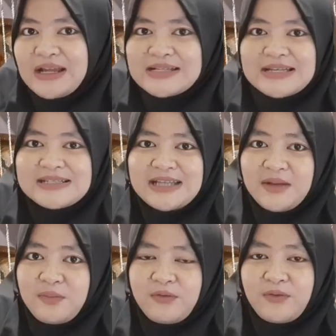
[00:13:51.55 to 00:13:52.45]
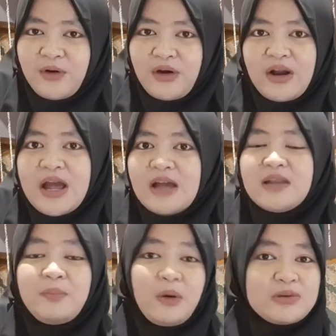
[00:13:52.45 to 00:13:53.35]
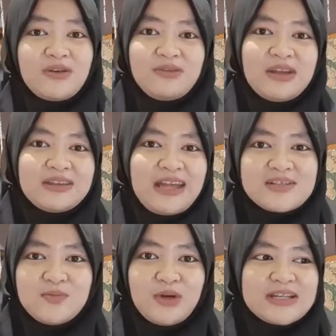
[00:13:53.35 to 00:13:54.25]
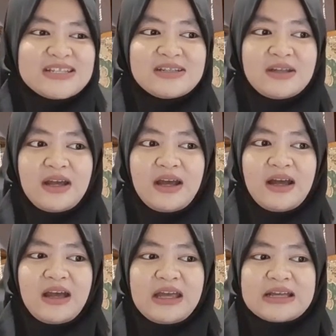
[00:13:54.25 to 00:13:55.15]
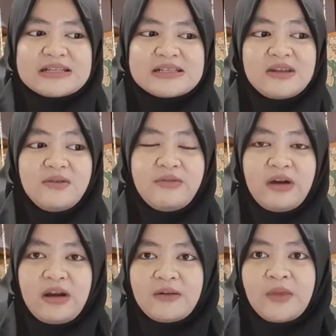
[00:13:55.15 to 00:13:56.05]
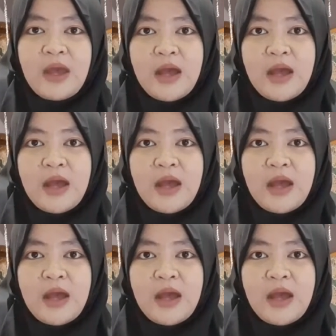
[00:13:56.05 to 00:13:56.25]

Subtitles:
As I said before, the purpose of the textbook is different.